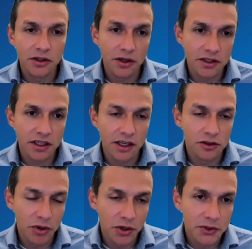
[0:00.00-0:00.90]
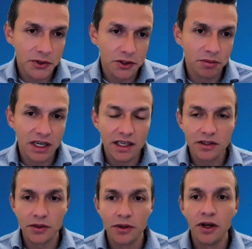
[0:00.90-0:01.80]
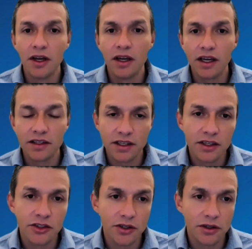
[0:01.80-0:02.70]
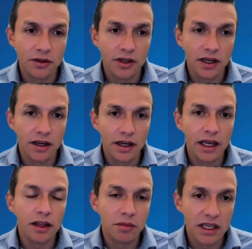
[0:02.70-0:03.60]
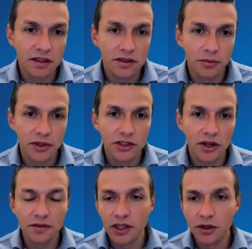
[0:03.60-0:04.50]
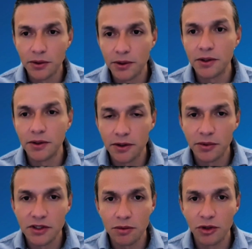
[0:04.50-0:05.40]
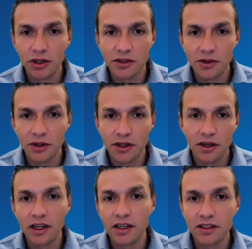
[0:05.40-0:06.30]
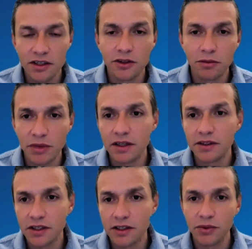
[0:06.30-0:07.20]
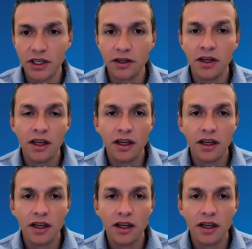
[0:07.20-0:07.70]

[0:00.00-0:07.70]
toxic exposures, but also essential elements, which often co-occur with some of these other non-essential metals as well.